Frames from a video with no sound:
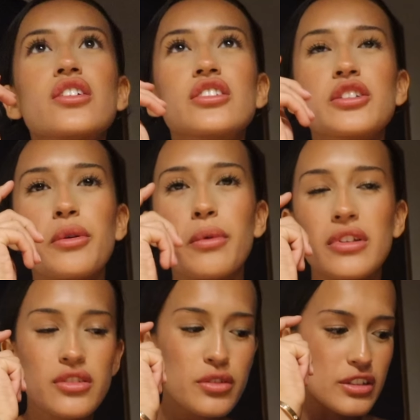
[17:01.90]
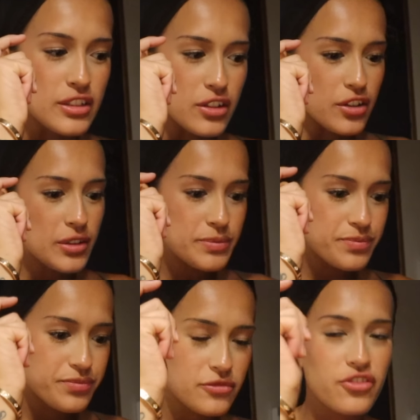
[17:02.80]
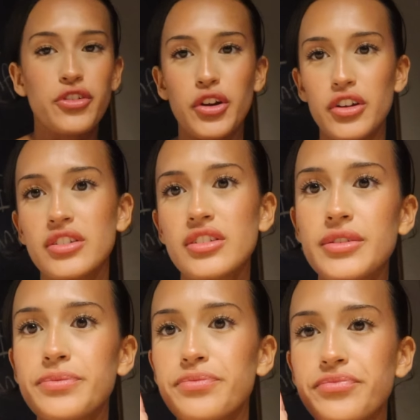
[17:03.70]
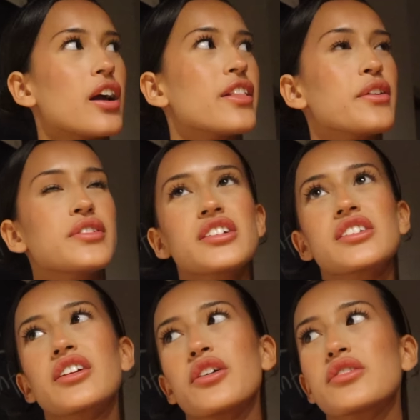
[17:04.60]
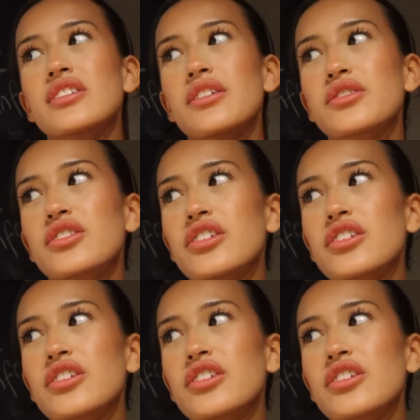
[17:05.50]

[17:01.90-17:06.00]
So we went to a dinner first. That was actually cozy, that was